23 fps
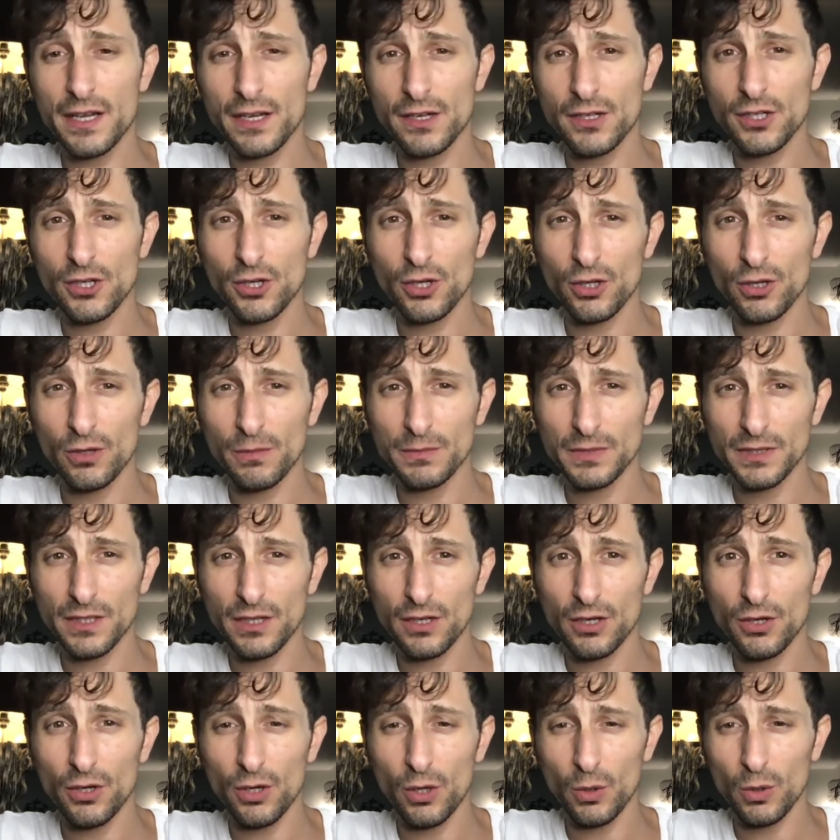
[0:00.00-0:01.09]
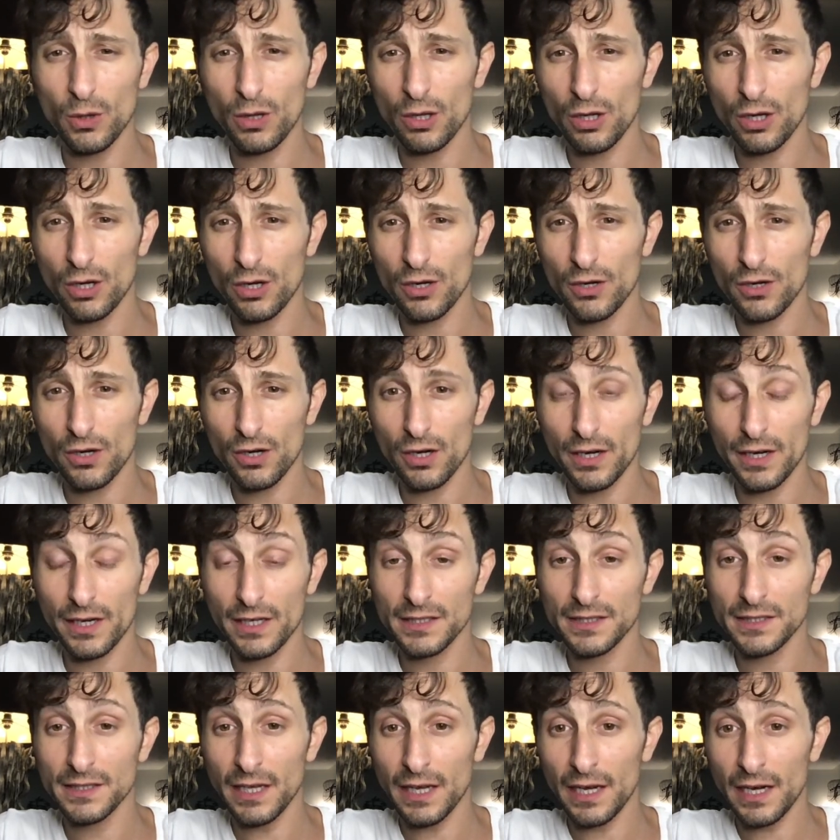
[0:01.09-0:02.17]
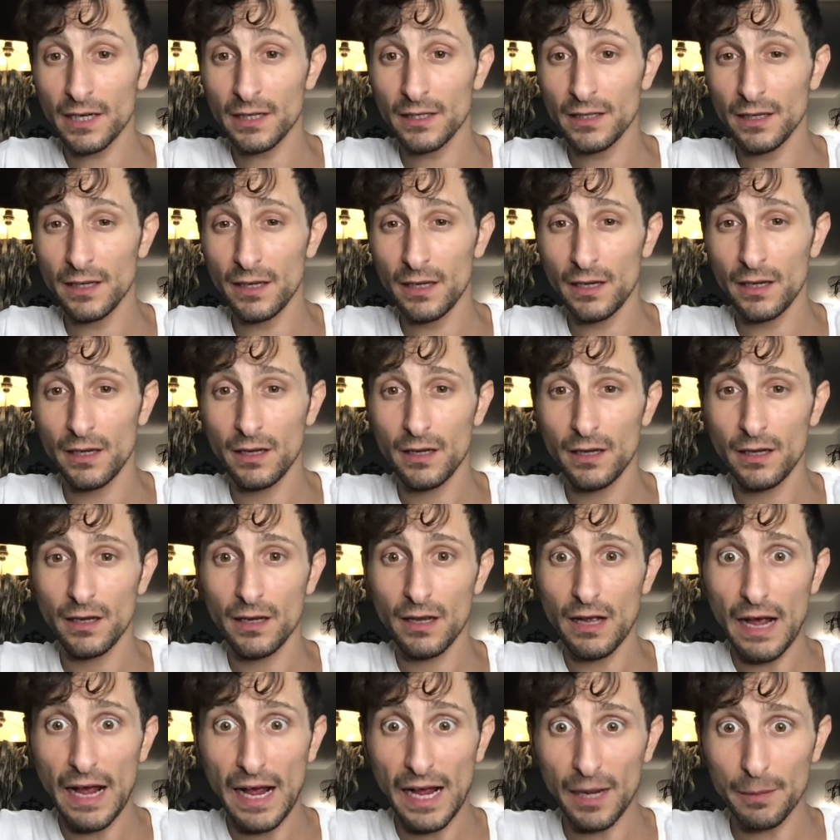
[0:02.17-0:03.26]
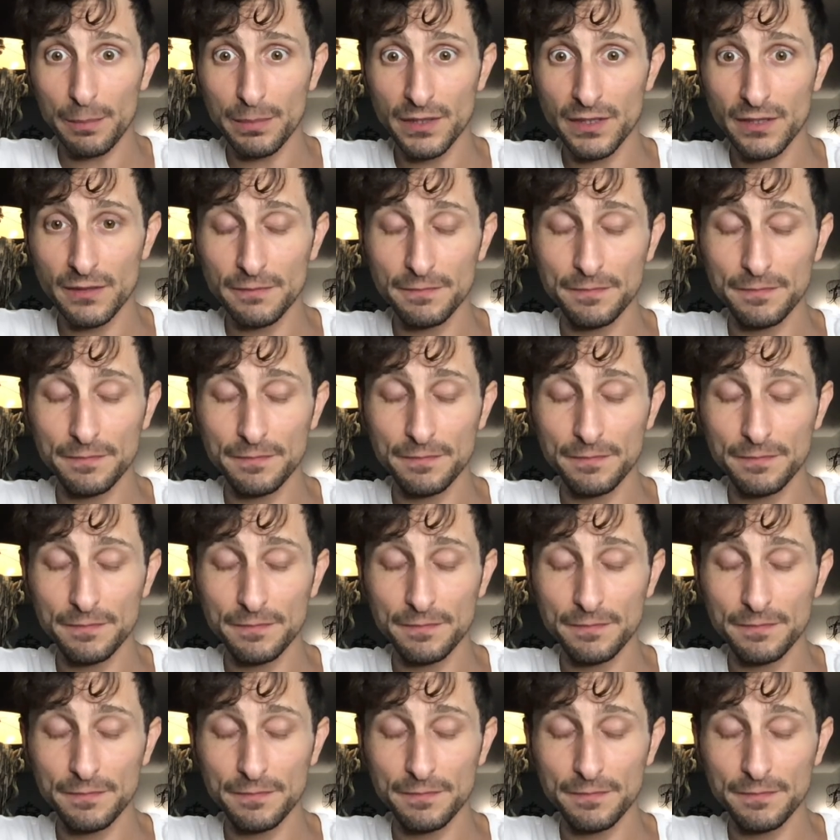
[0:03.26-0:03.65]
in terms that are no longer exactly apt.